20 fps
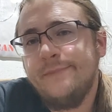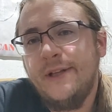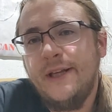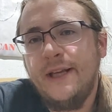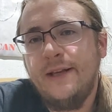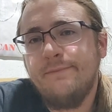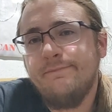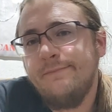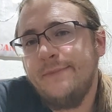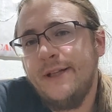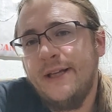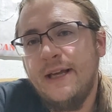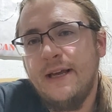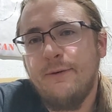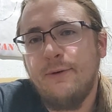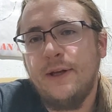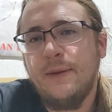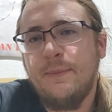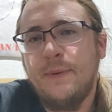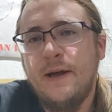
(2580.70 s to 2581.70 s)
You
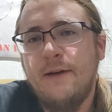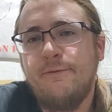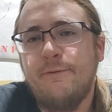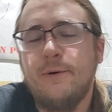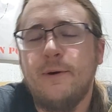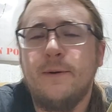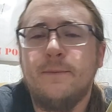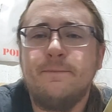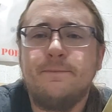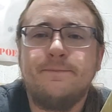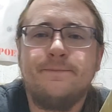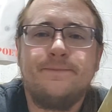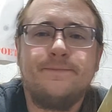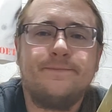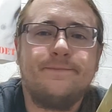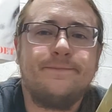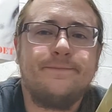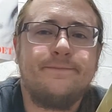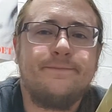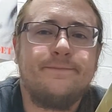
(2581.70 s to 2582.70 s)
get what you pay for.
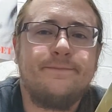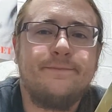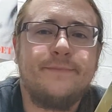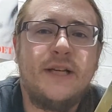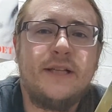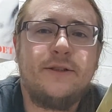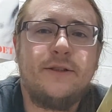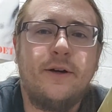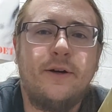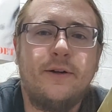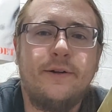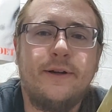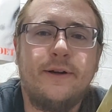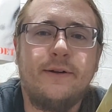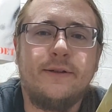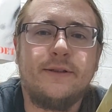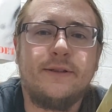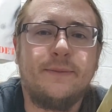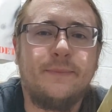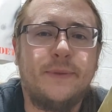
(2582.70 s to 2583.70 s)
That's all
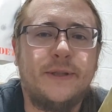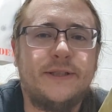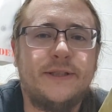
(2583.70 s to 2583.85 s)
there is to be